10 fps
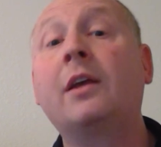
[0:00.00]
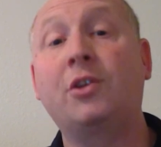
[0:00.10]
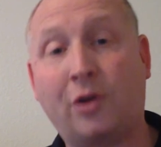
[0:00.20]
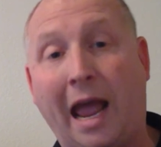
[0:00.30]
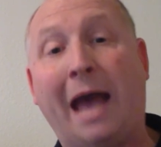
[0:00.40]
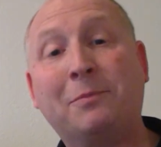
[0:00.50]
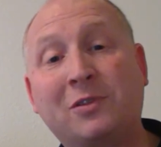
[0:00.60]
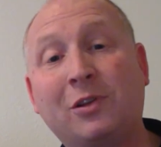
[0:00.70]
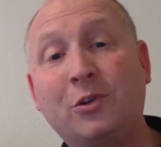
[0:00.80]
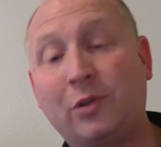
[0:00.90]
You're
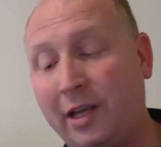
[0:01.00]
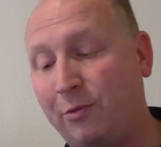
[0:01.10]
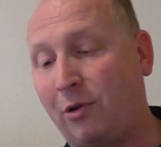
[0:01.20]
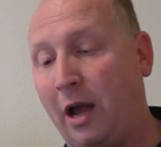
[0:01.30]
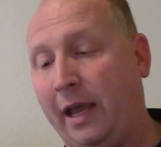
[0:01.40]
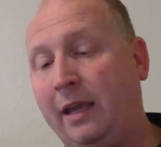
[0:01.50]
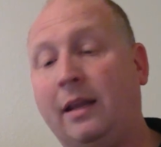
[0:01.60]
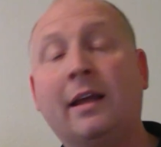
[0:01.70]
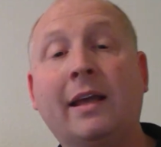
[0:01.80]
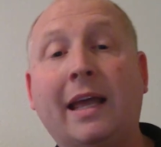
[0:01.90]
absolutely right.
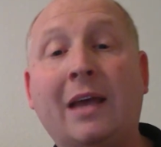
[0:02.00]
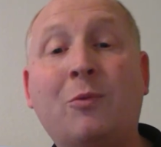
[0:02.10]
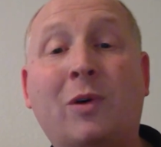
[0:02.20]
It